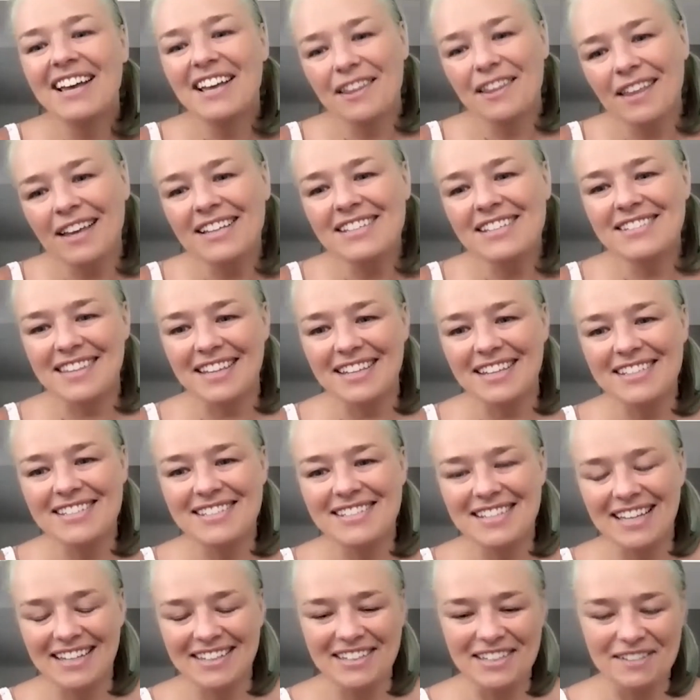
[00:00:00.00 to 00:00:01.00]
Thanks,
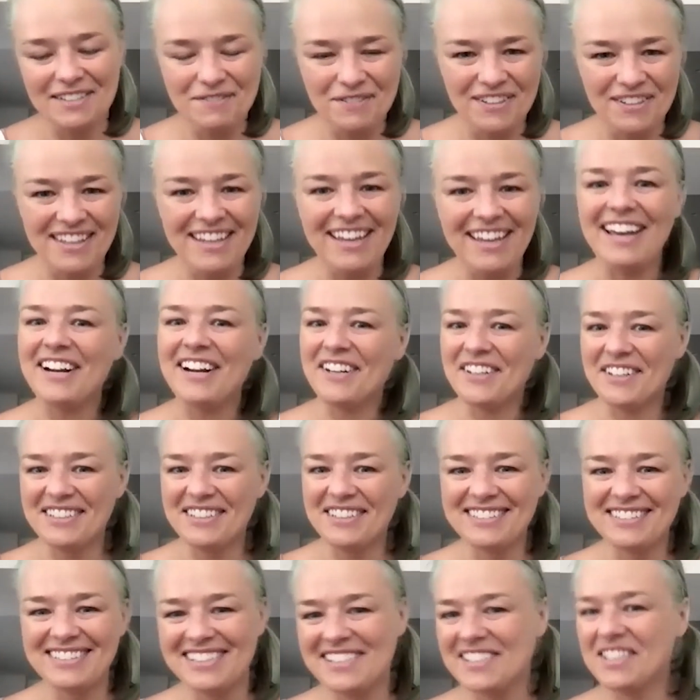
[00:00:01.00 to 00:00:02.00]
Sandia, for the
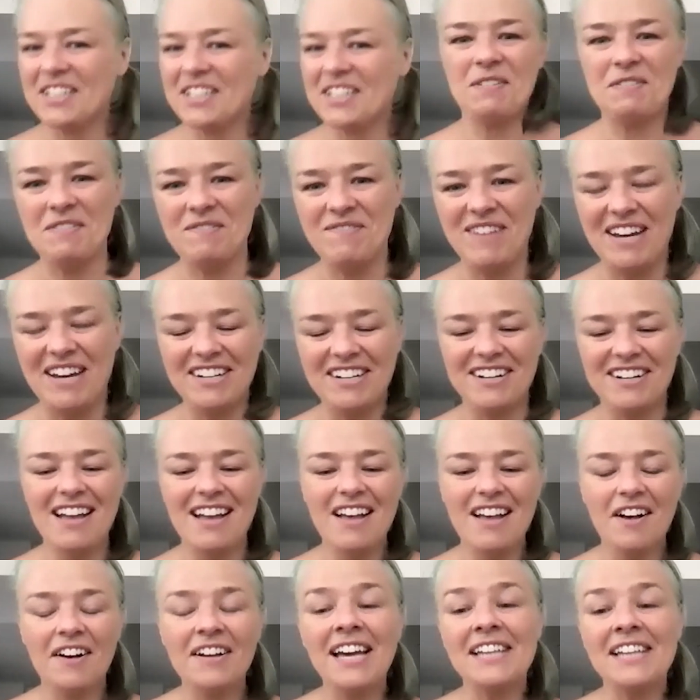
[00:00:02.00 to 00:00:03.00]
hair. It's going to be even better.
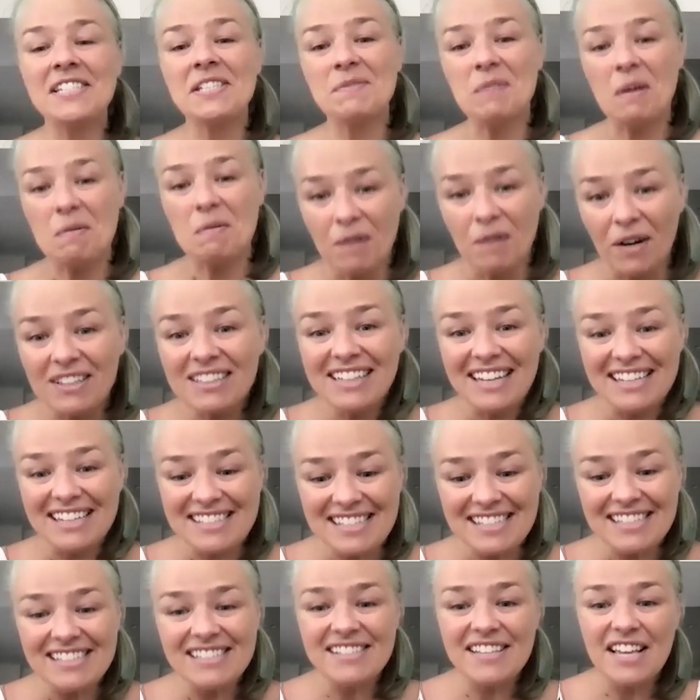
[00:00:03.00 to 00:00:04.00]
Okay, so my
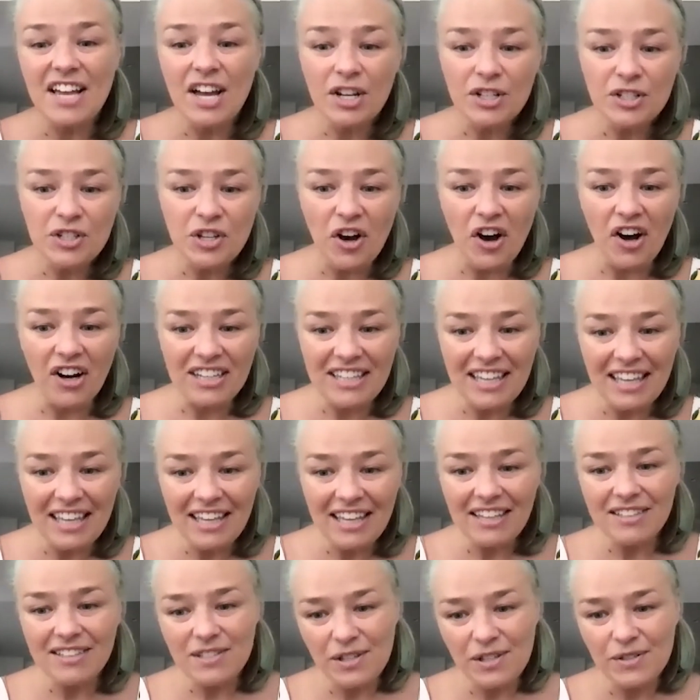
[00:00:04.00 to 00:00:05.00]
podcast is
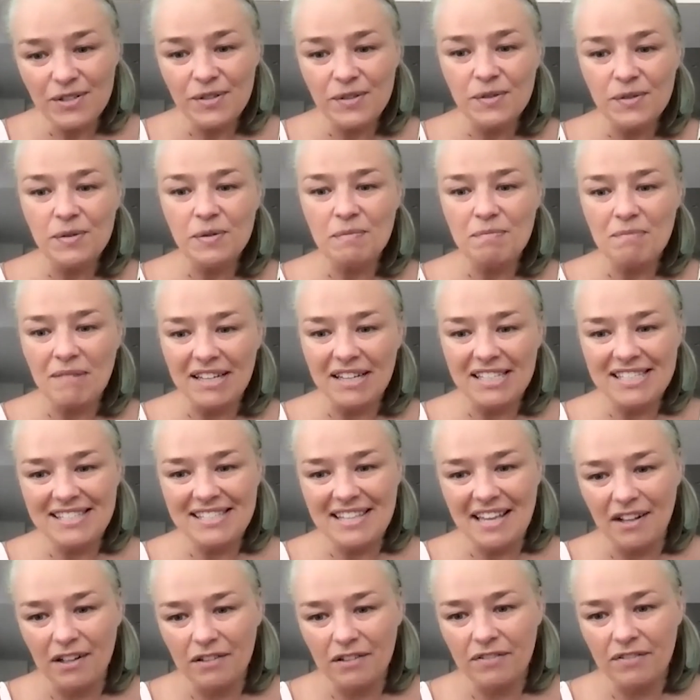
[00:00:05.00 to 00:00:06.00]

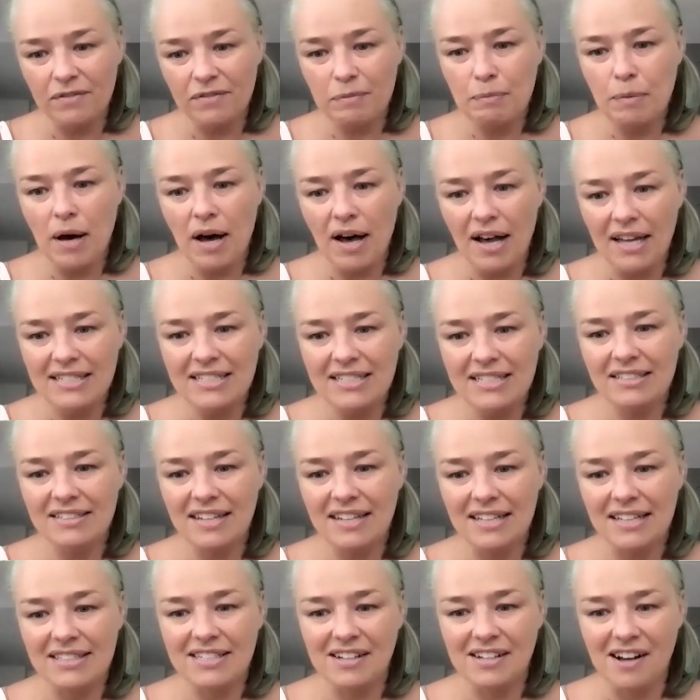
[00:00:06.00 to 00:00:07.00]

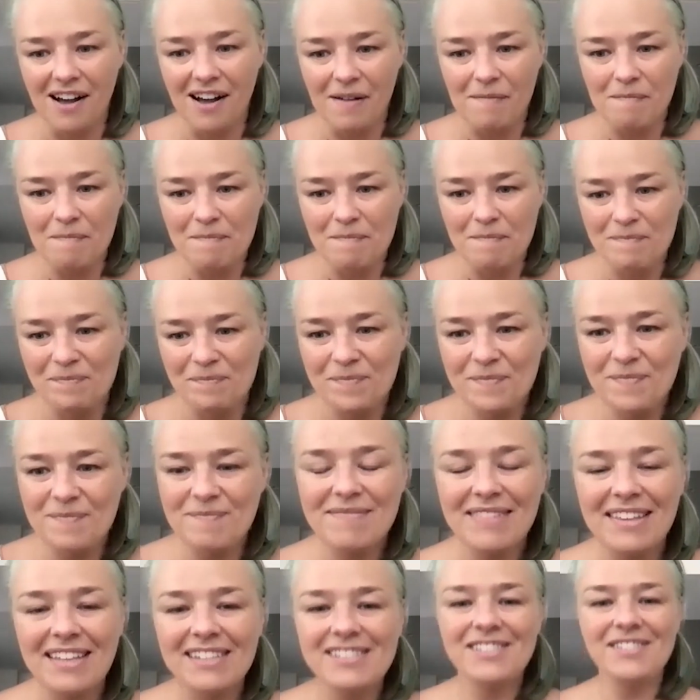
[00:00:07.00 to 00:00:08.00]
talkingtomyselfpod.com.
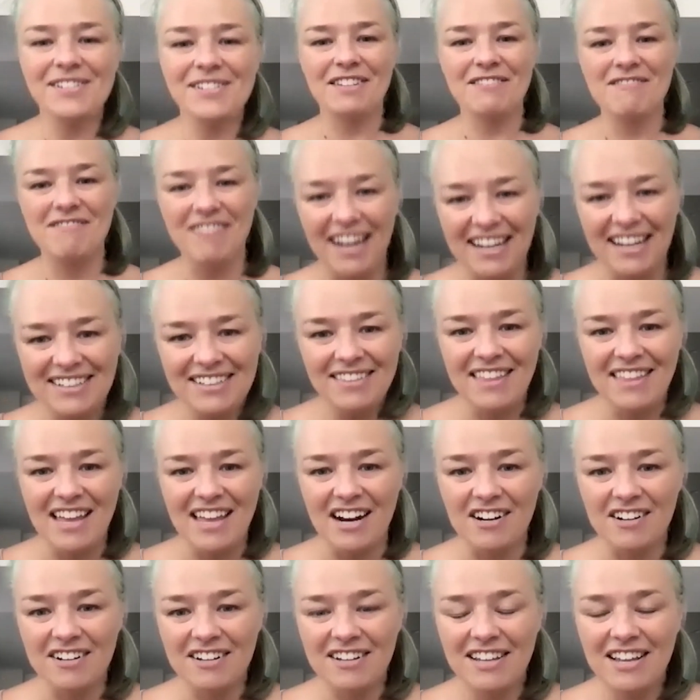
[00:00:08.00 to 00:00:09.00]
So you can find it
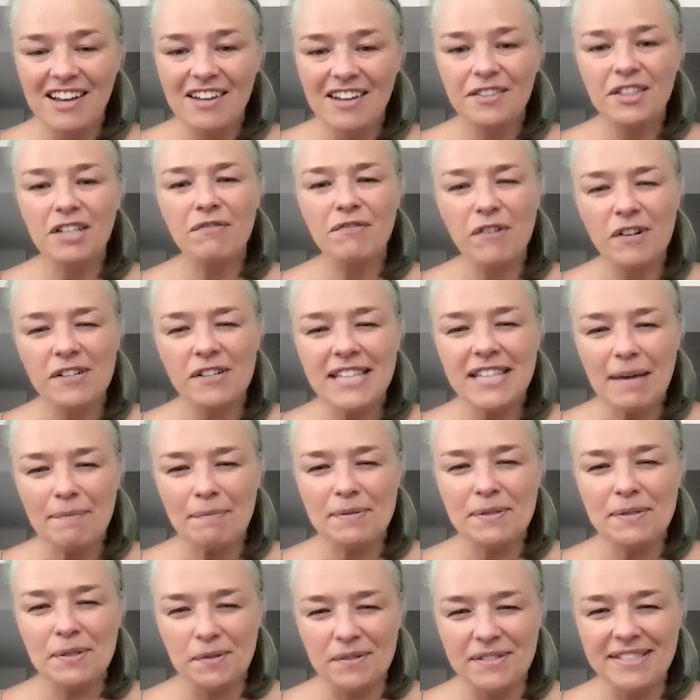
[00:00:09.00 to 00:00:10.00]
there. The first
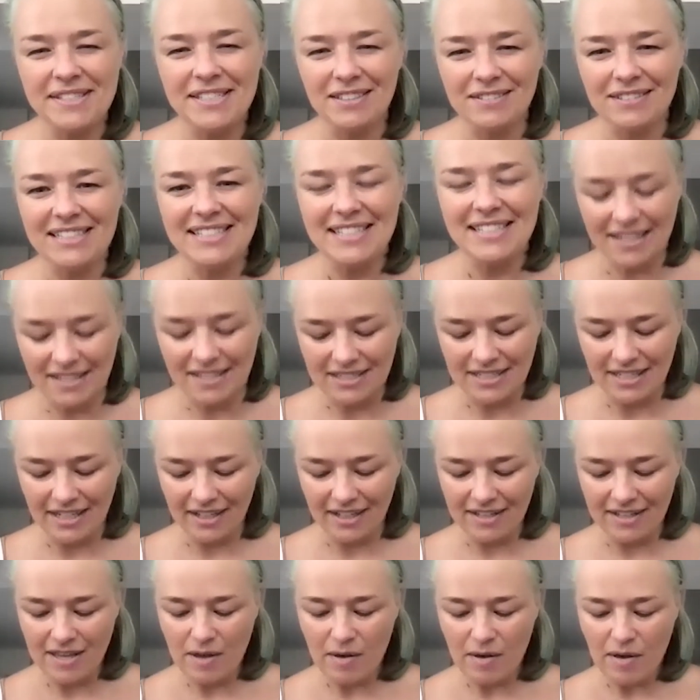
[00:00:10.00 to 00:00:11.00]
episode still needs
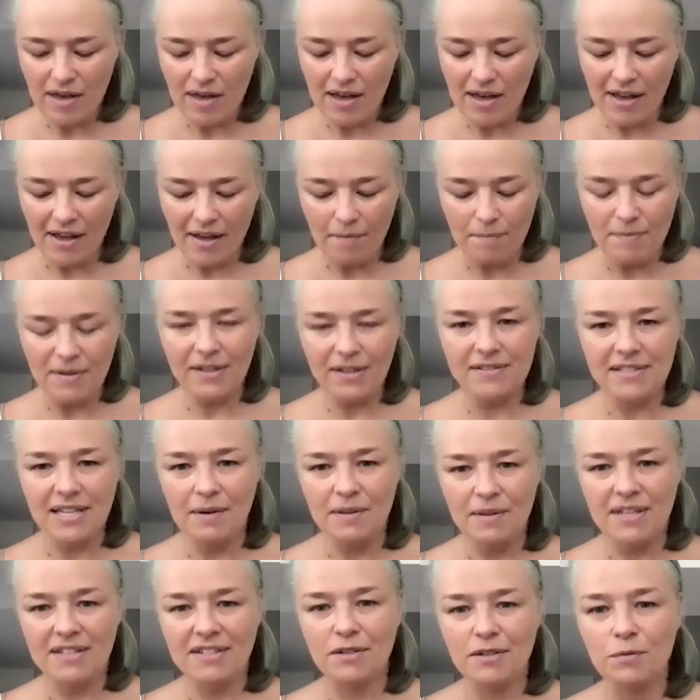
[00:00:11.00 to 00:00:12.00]
editing because
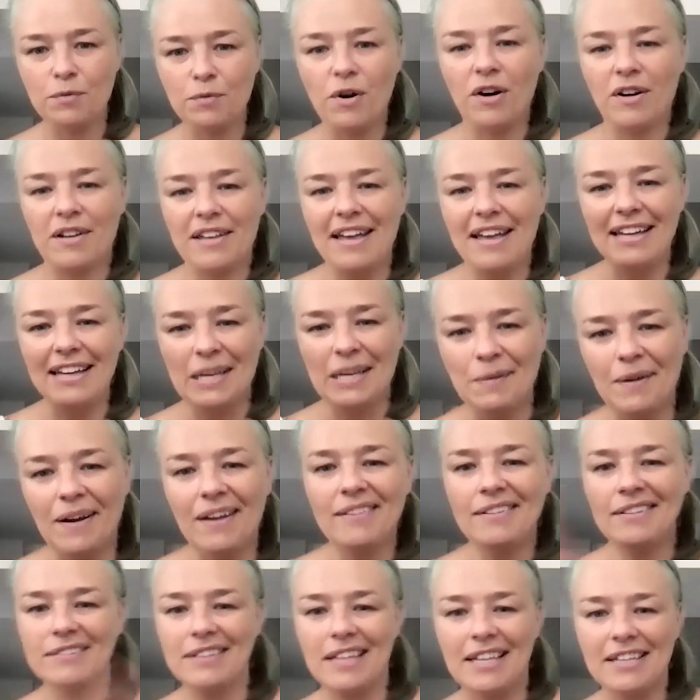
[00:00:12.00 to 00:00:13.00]
I did it raw. Anyway,
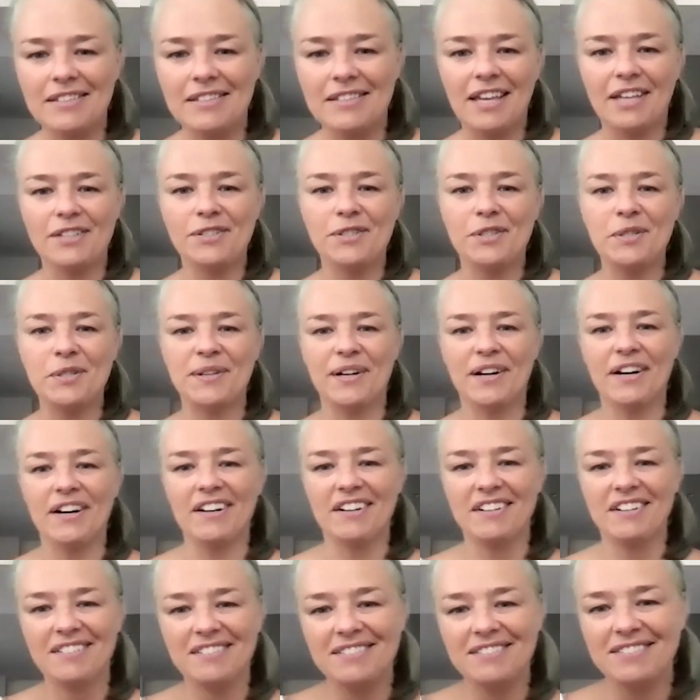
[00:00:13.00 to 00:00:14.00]
the next two
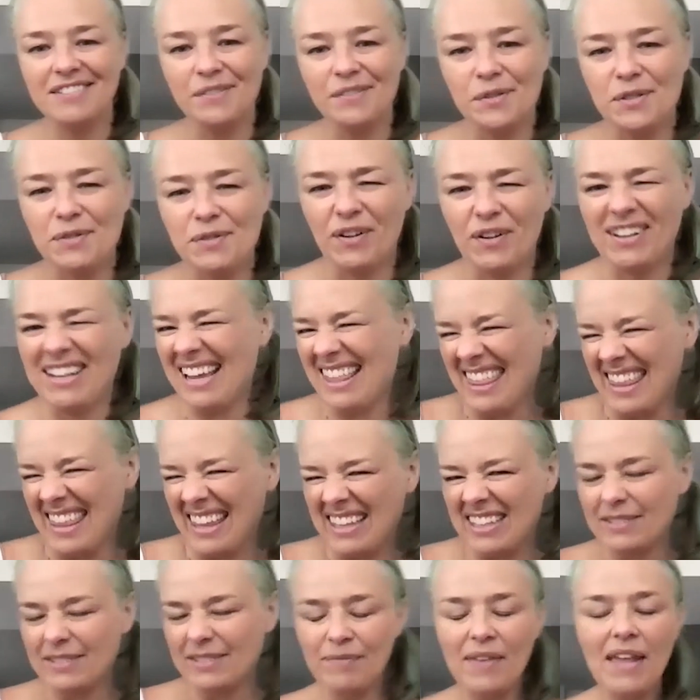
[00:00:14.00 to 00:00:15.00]
are useful, I
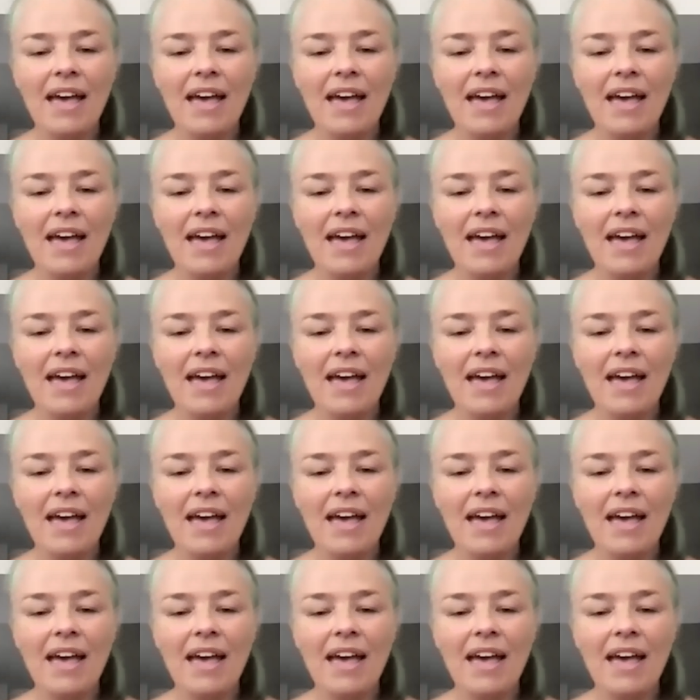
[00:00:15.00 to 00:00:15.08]
think.